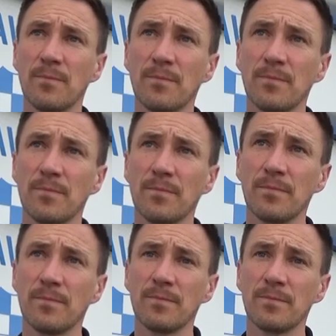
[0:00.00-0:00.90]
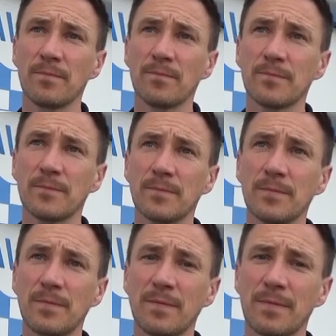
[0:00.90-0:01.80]
Thank you, and good luck for next
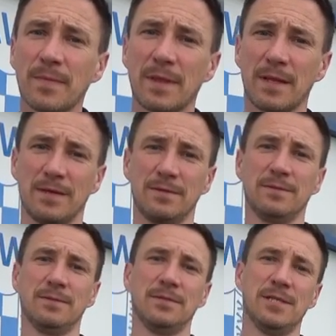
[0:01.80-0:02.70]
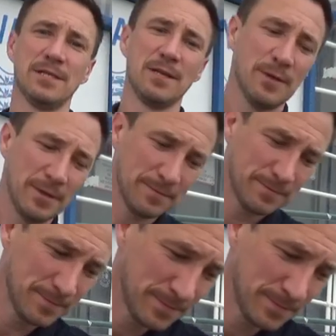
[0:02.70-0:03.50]
week. Cheers, Libby.